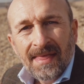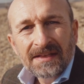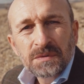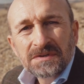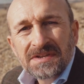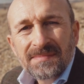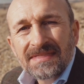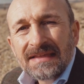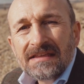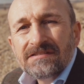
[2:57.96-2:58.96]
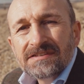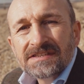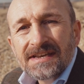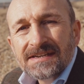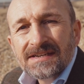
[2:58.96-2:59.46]
That's what Timothy Leary
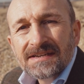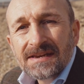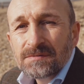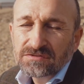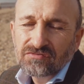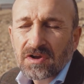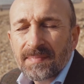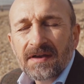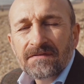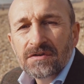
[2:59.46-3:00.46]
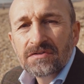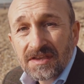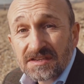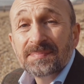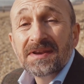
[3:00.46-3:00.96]
said, and he was wrong about a few
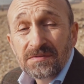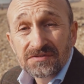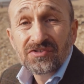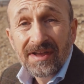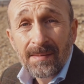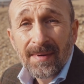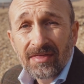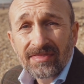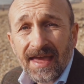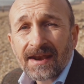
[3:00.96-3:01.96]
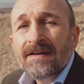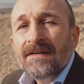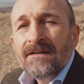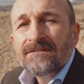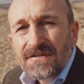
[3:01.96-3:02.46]
things, but he was right about that.
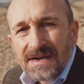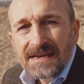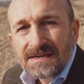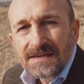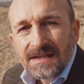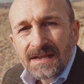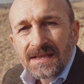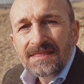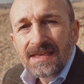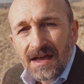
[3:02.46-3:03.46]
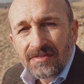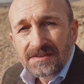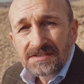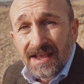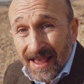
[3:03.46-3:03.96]
Find the others.